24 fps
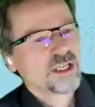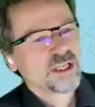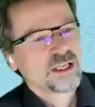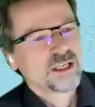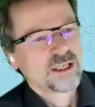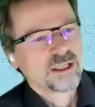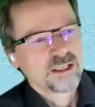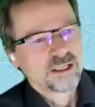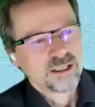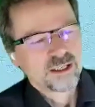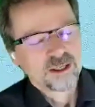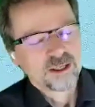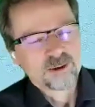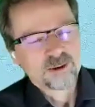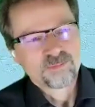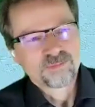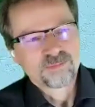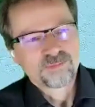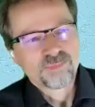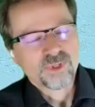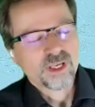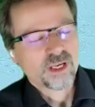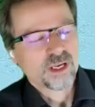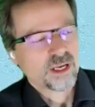
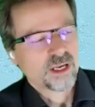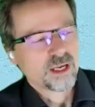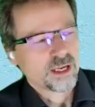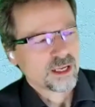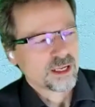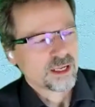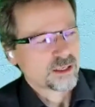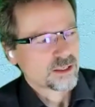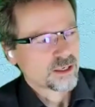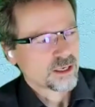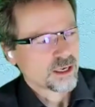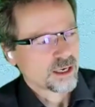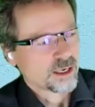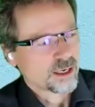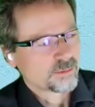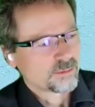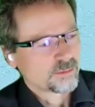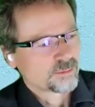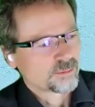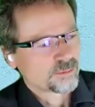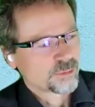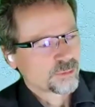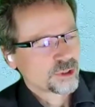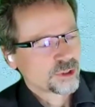v2. And
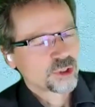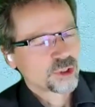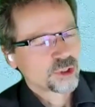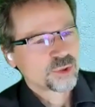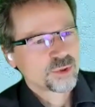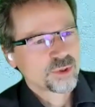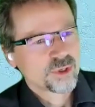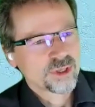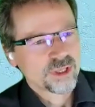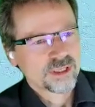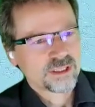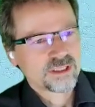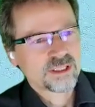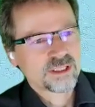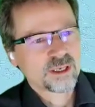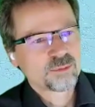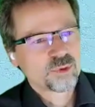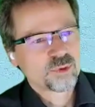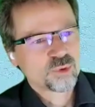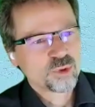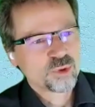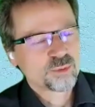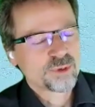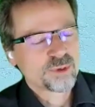I'm pretty sure that some
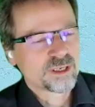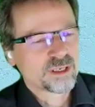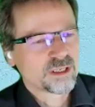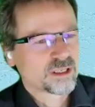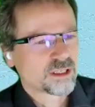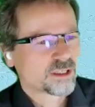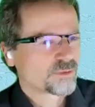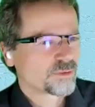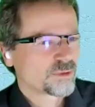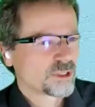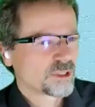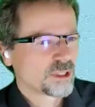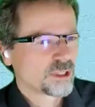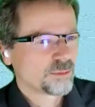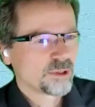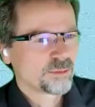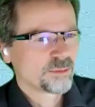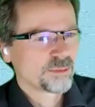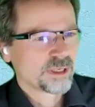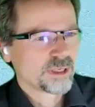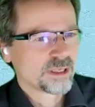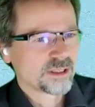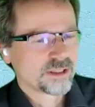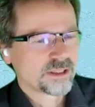tool vendors will
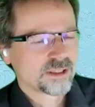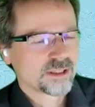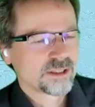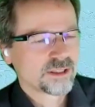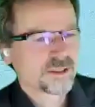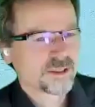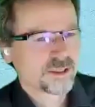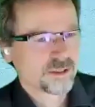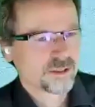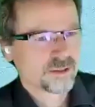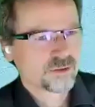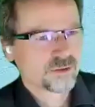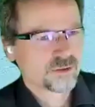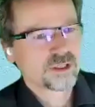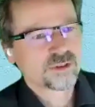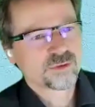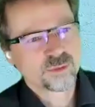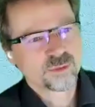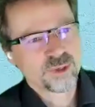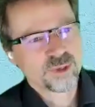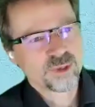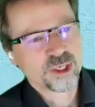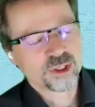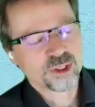implement this
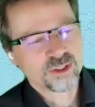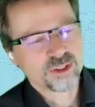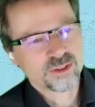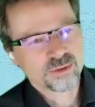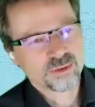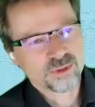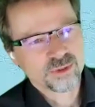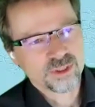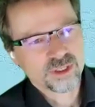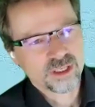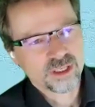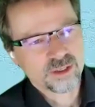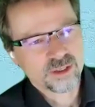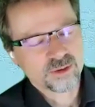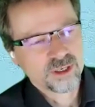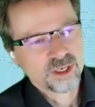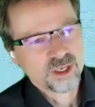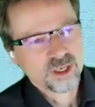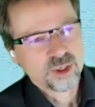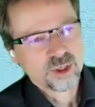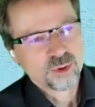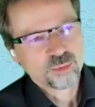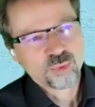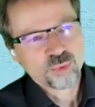transformation, so you can
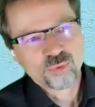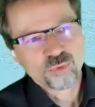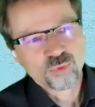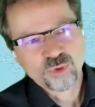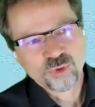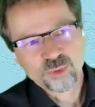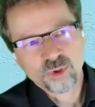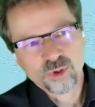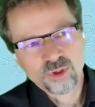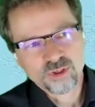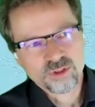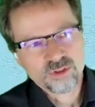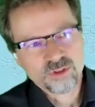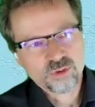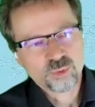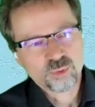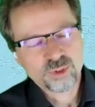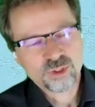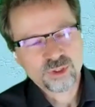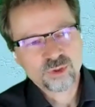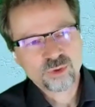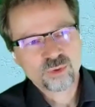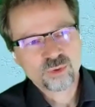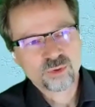move your models to
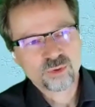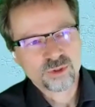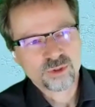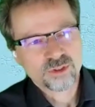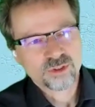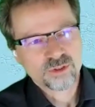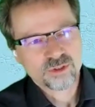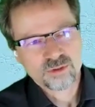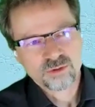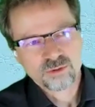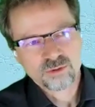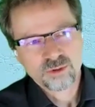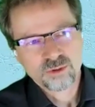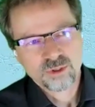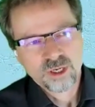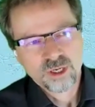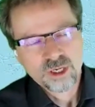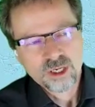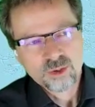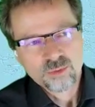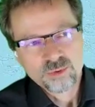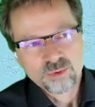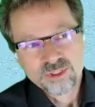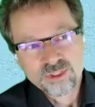v2. It
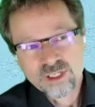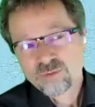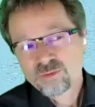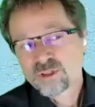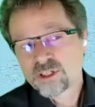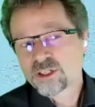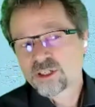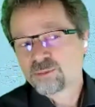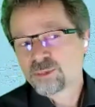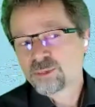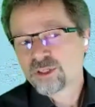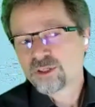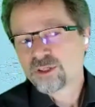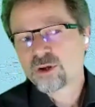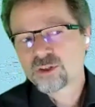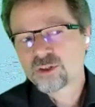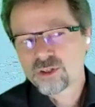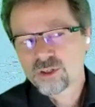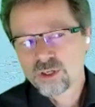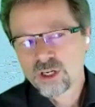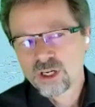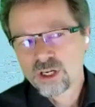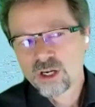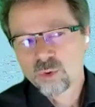will definitely be
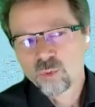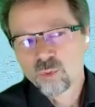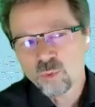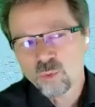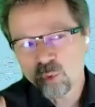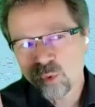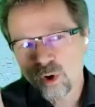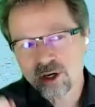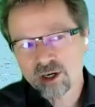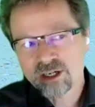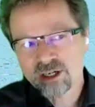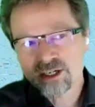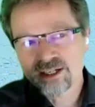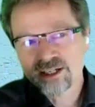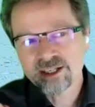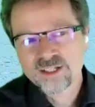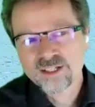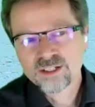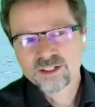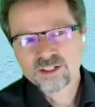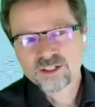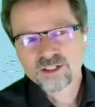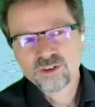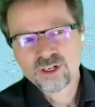not a
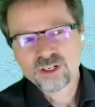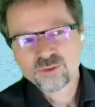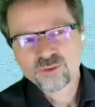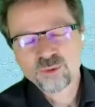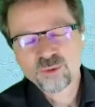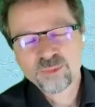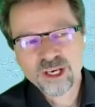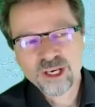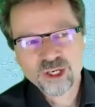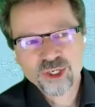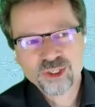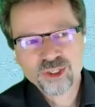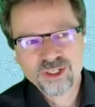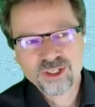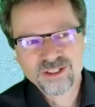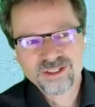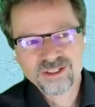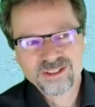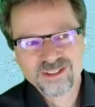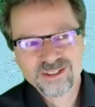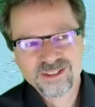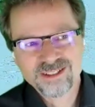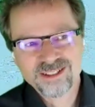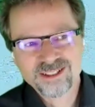one-click transformation,
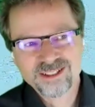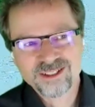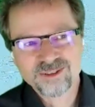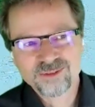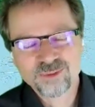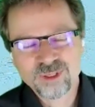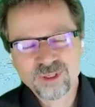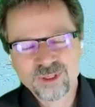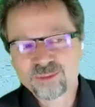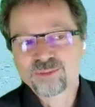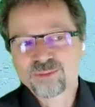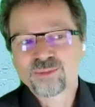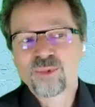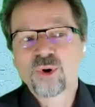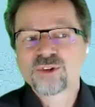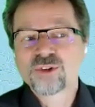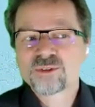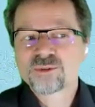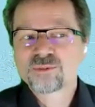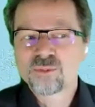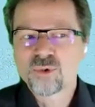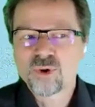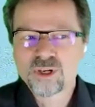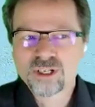but
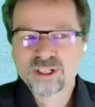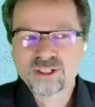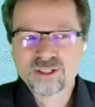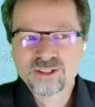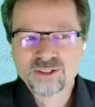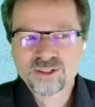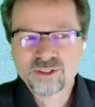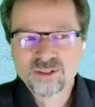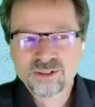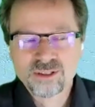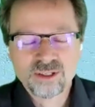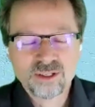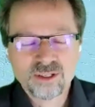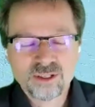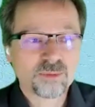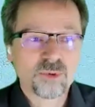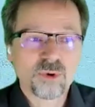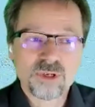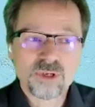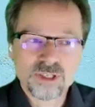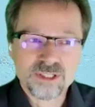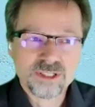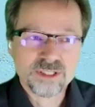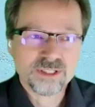most modeling
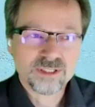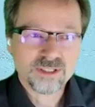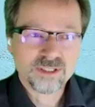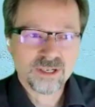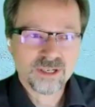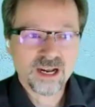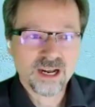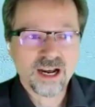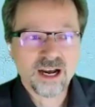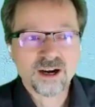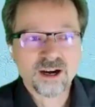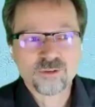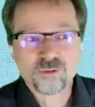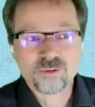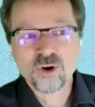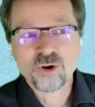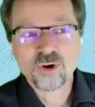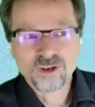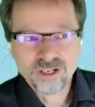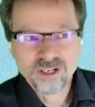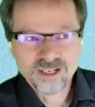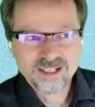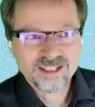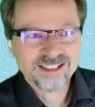models are
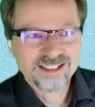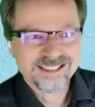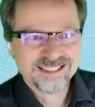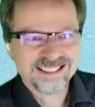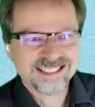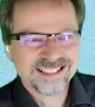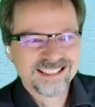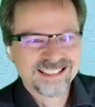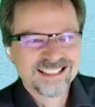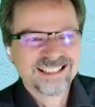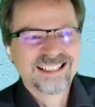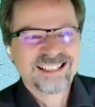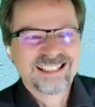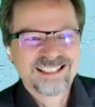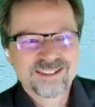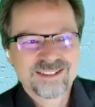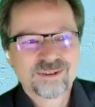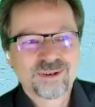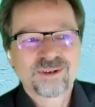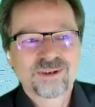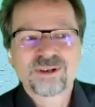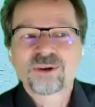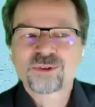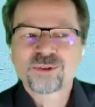wrong, I guess.
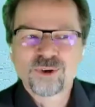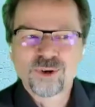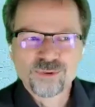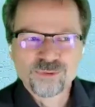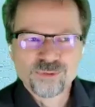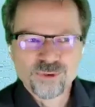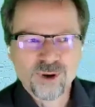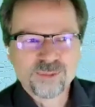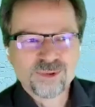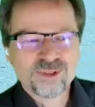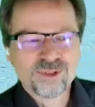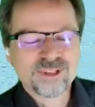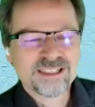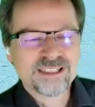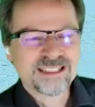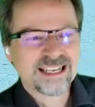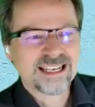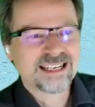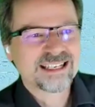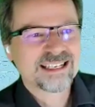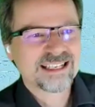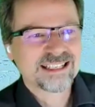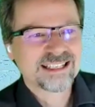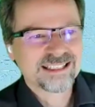So not conform to the
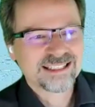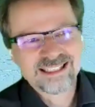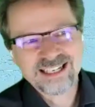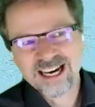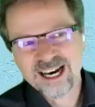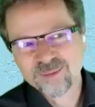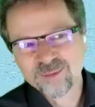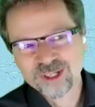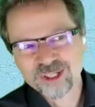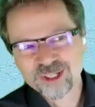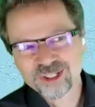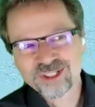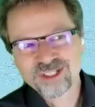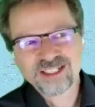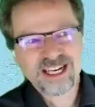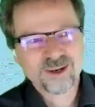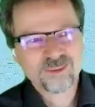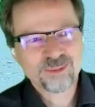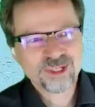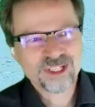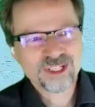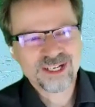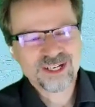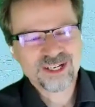standard, garbage in,
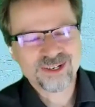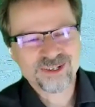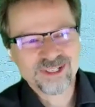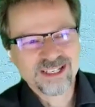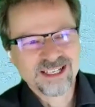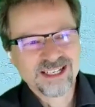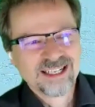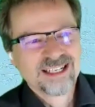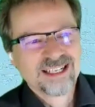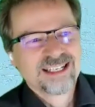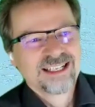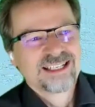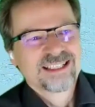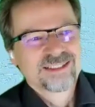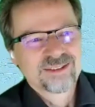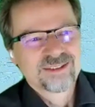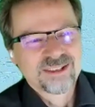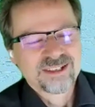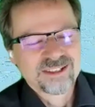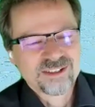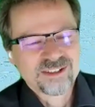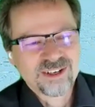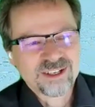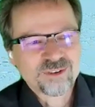garbage out. So
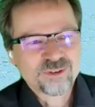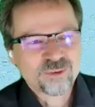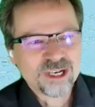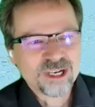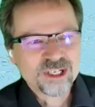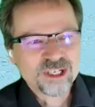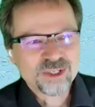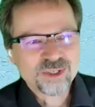the transformation